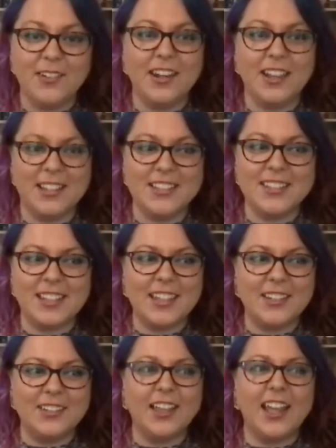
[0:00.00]
when I see
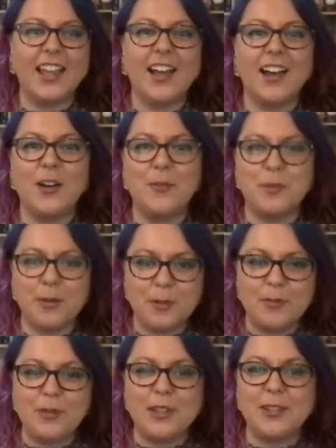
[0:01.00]
you. Like, I'll
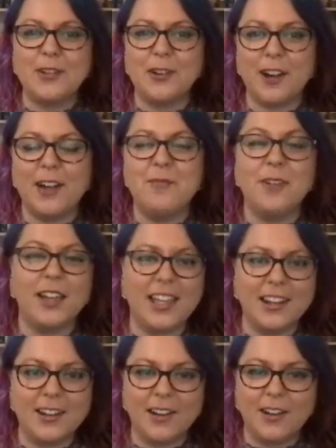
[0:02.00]
probably cry my
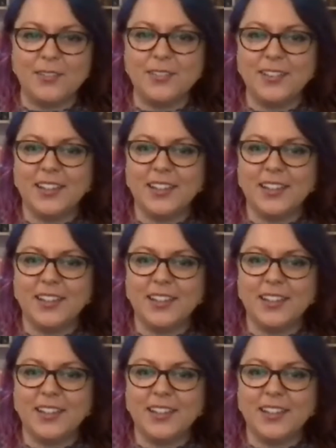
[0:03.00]
head off.